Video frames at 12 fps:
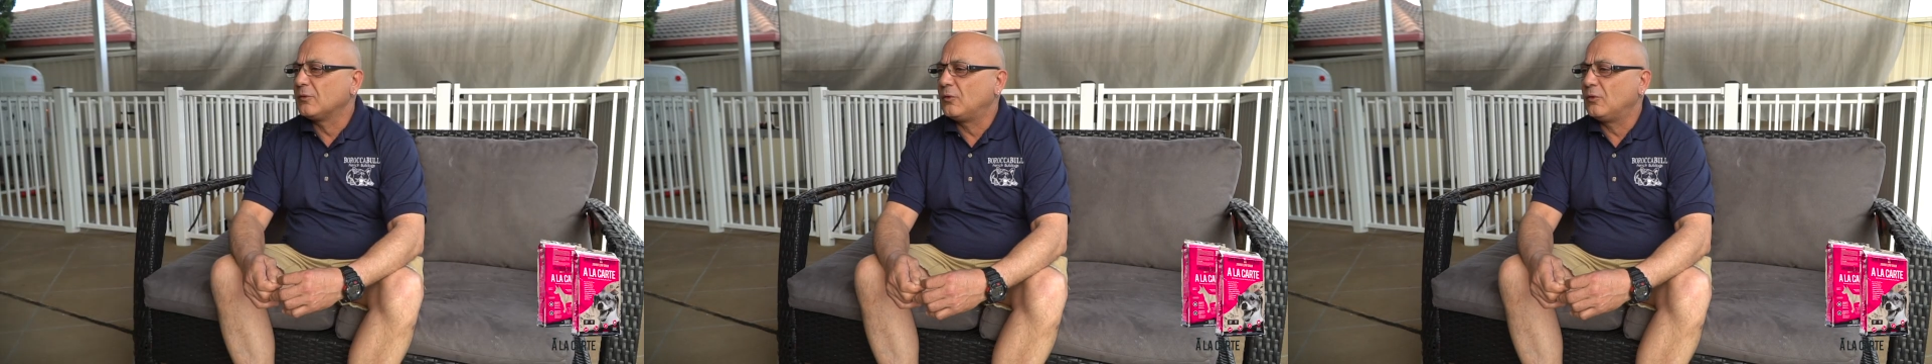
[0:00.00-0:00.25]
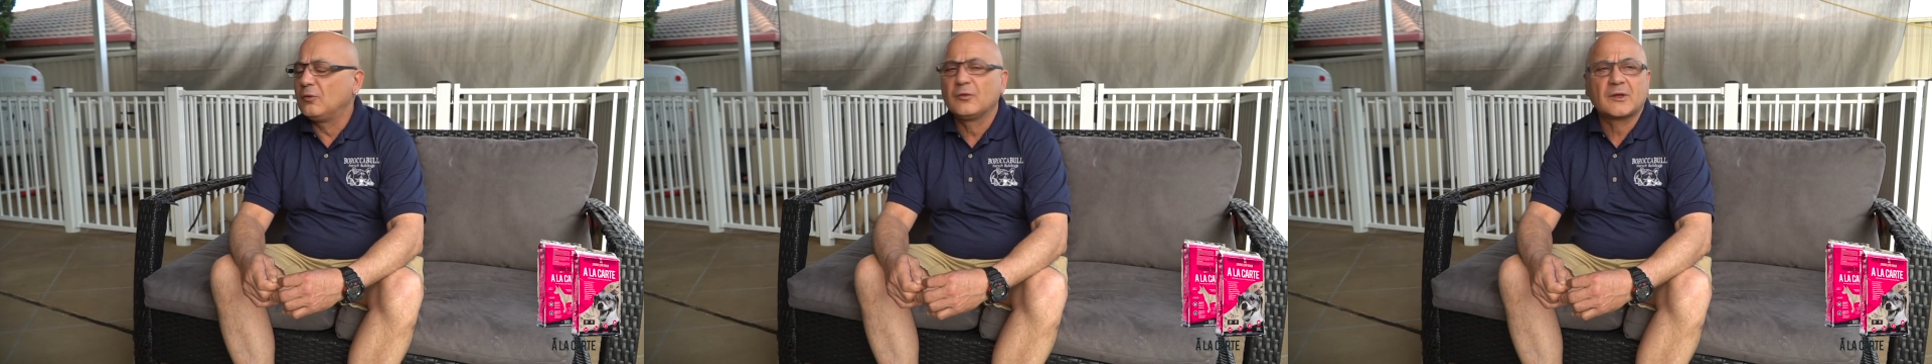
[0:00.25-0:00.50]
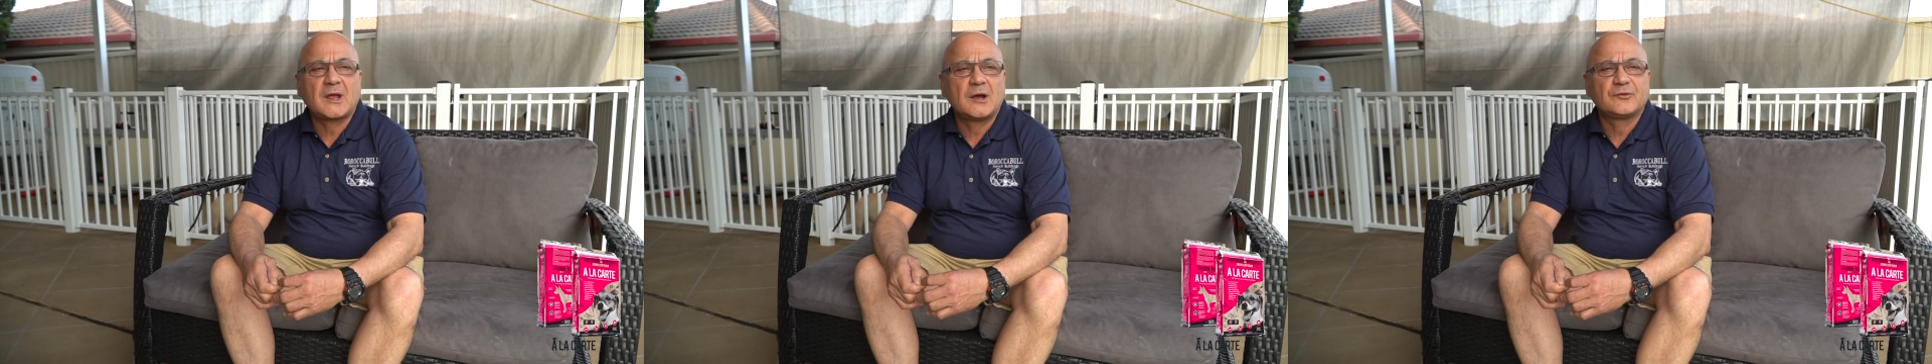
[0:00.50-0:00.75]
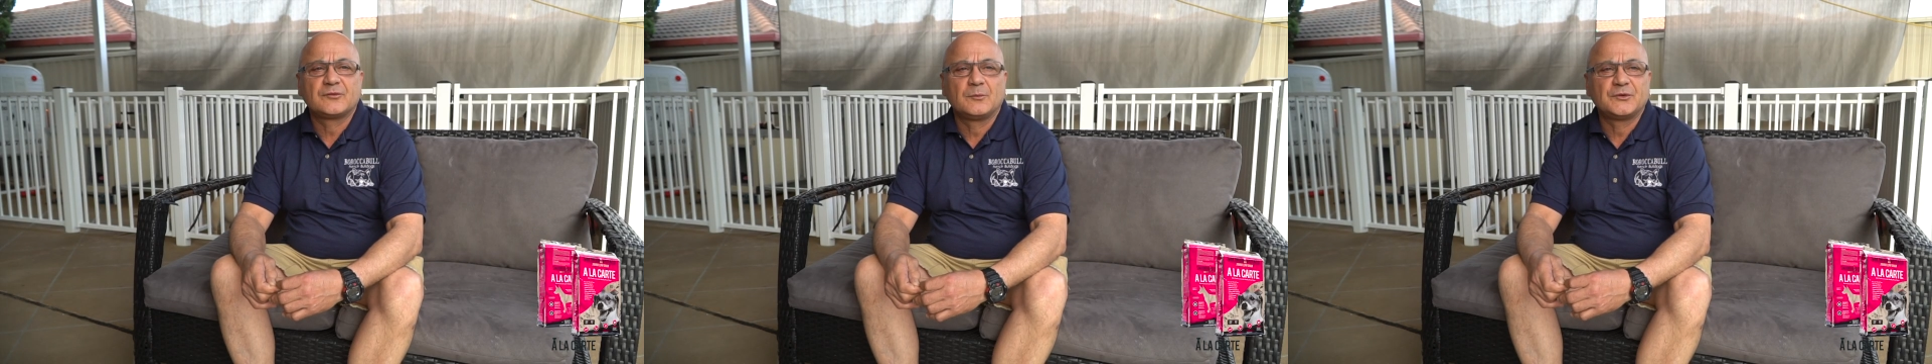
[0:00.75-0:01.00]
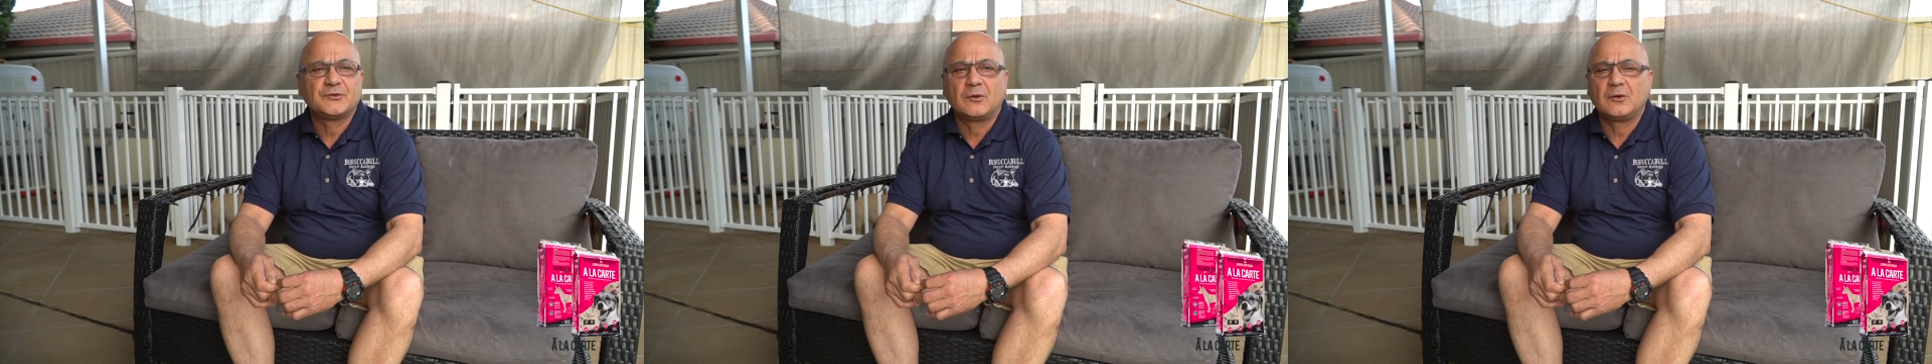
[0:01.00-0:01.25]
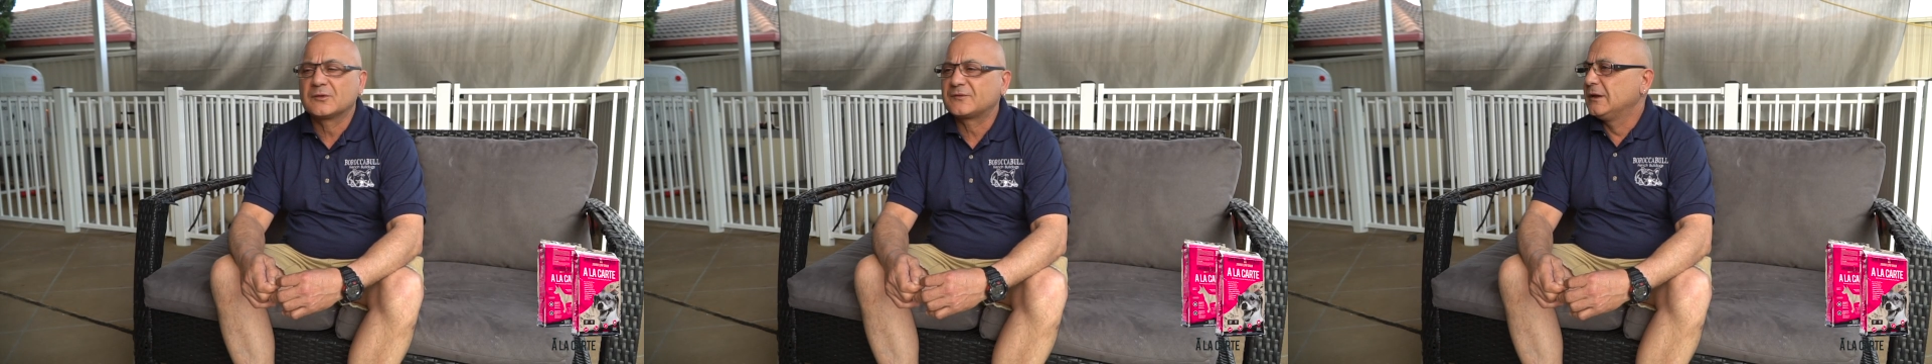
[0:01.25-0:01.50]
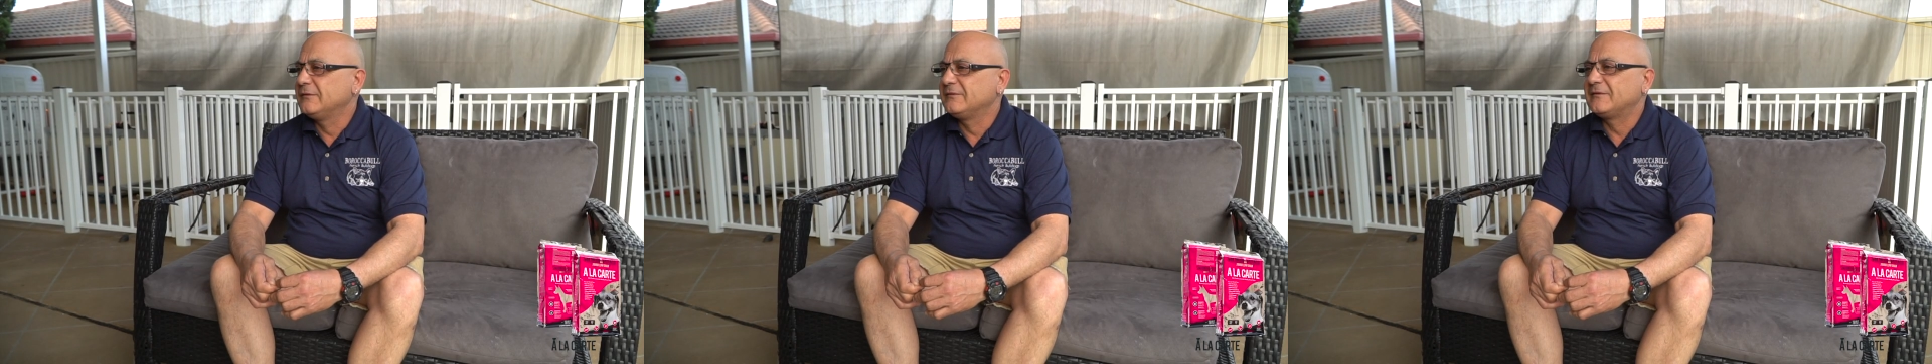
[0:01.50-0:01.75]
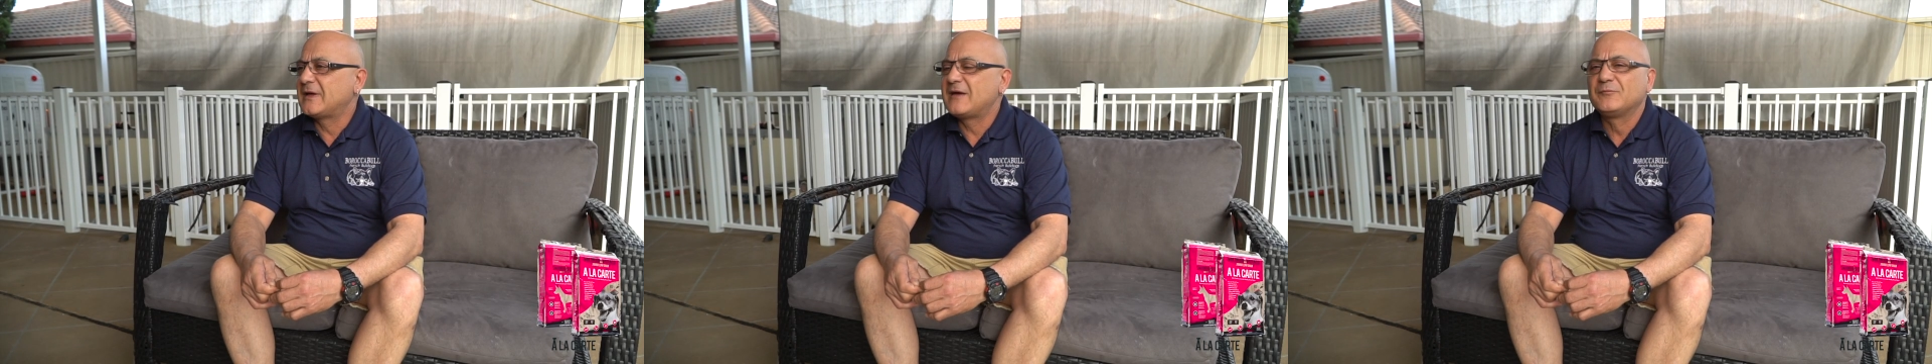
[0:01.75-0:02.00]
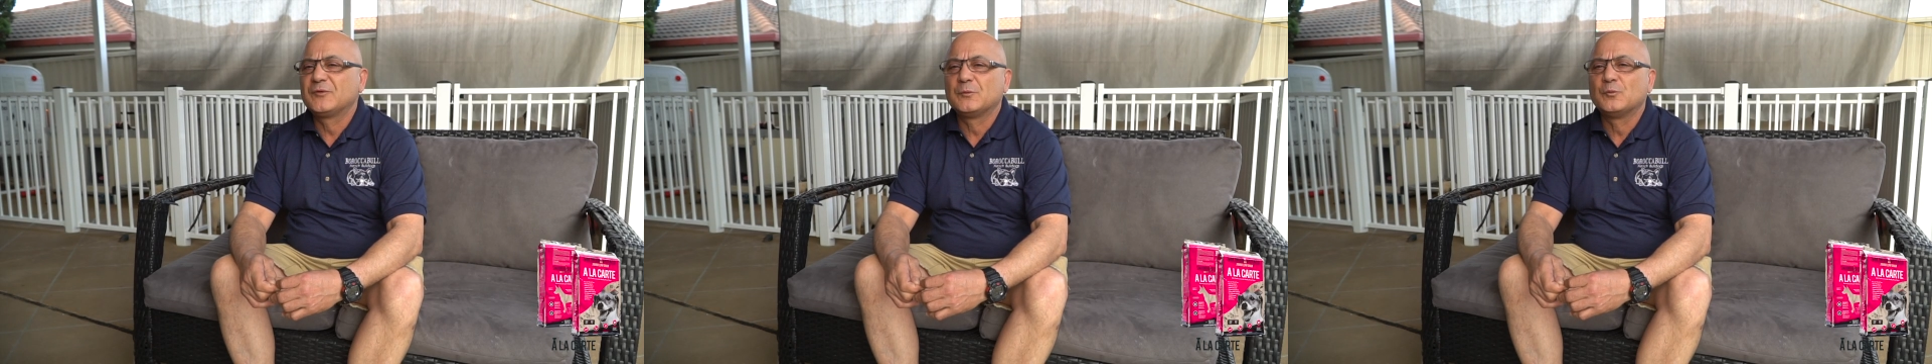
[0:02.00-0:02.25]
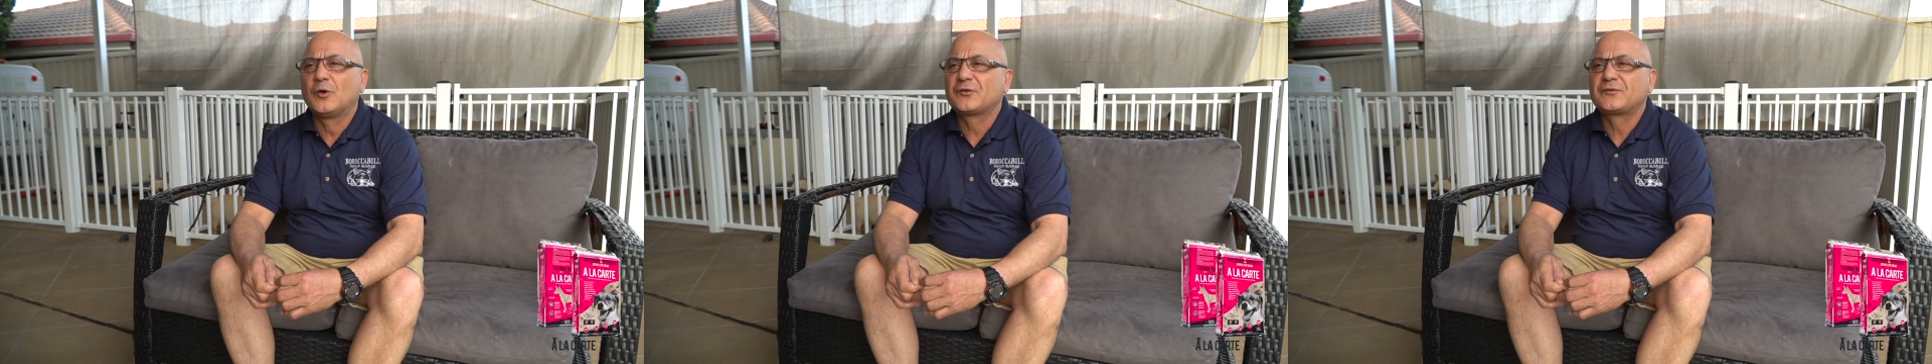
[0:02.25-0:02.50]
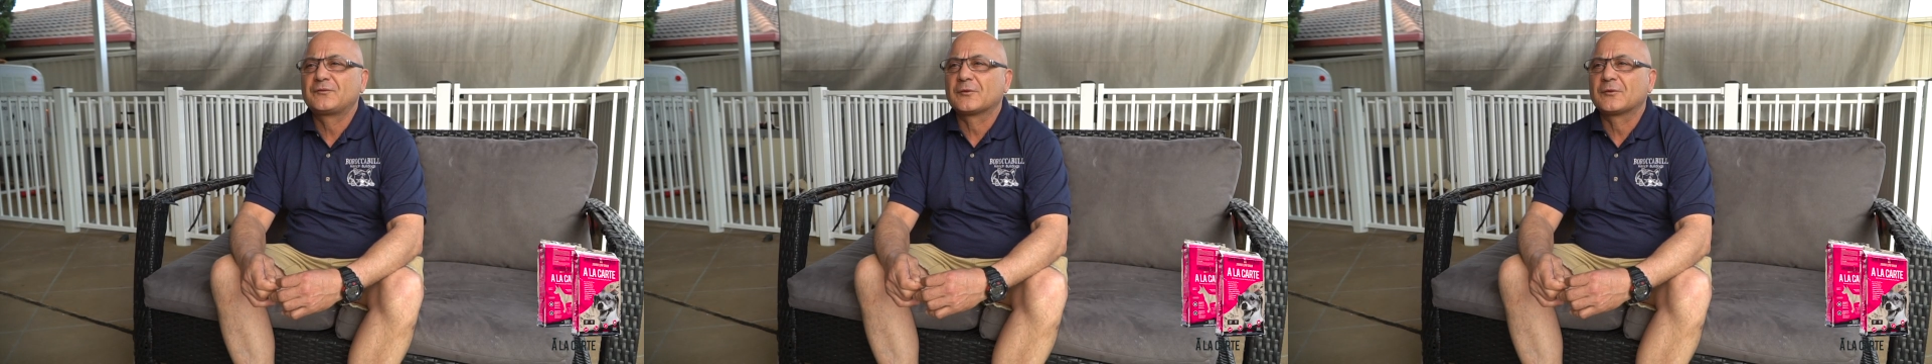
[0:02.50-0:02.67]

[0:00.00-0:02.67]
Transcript: All the coats on the dogs, even if they haven't been washed for